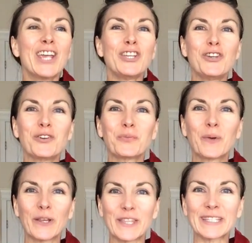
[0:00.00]
you
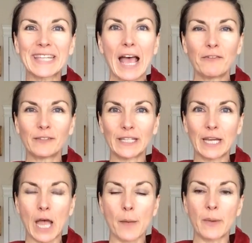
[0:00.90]
put the
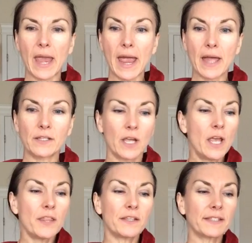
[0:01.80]
scaffolding up, and
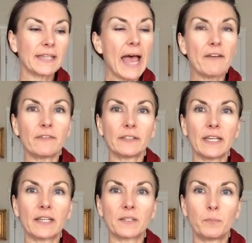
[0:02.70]
the
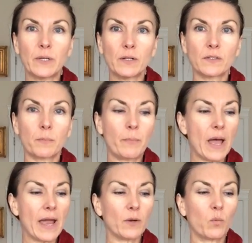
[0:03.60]
scaffolding is built
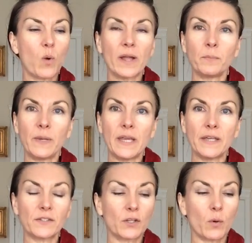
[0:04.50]
by one
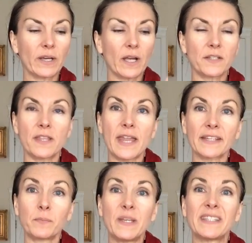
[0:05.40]
piece going onto the
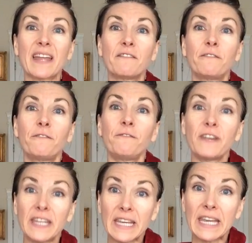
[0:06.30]
next piece and
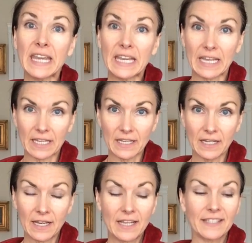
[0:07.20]
fitting in
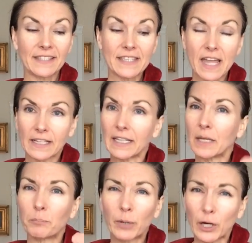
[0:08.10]
snugly
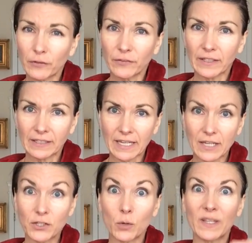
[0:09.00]
and
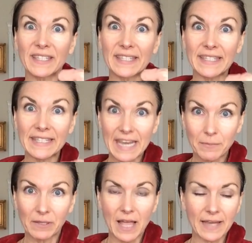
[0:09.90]
perfectly so it
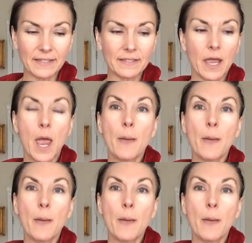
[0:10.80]
stabilizes